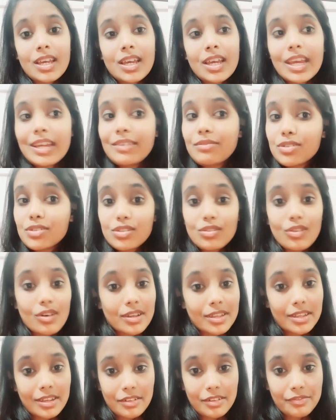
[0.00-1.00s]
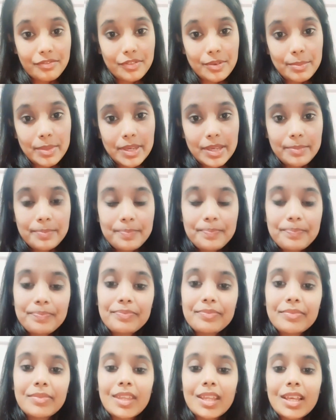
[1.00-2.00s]
It was not enough for me.
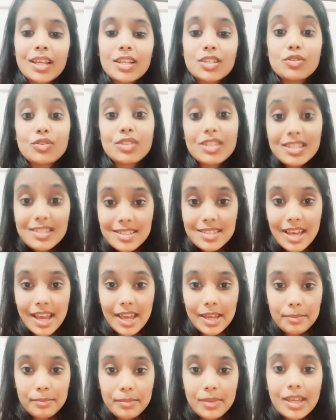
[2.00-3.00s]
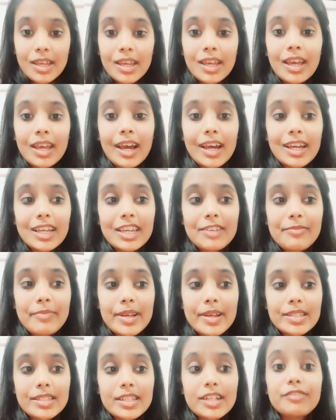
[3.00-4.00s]
So this time, I gave
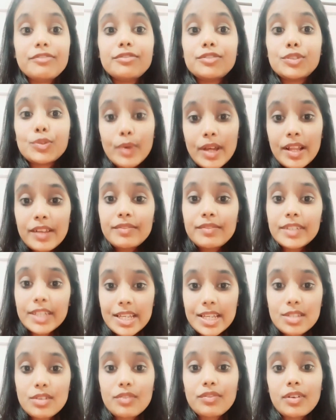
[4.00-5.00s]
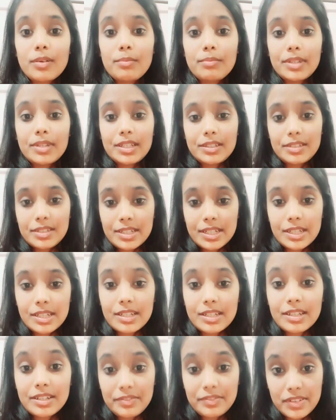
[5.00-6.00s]
myself 12 days of complete
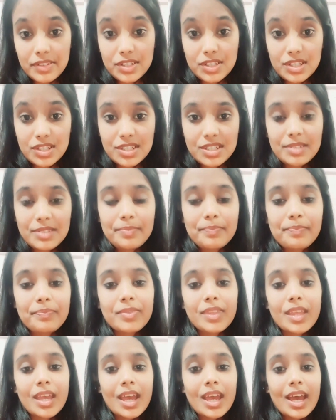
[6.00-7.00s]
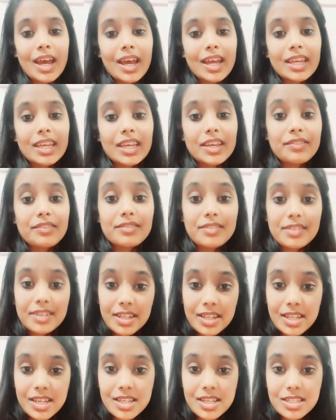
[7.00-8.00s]
revision. I gave
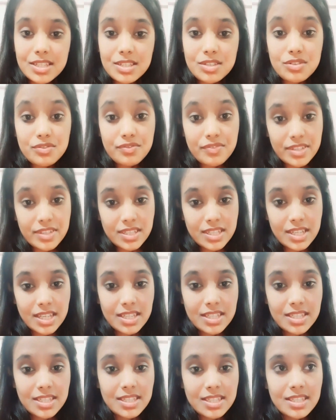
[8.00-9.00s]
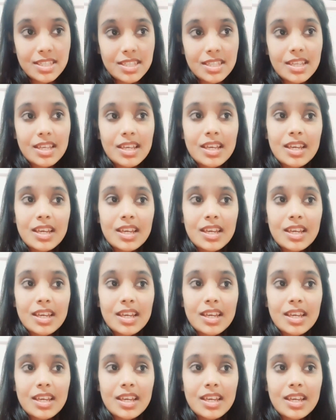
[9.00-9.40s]
3 days to physics,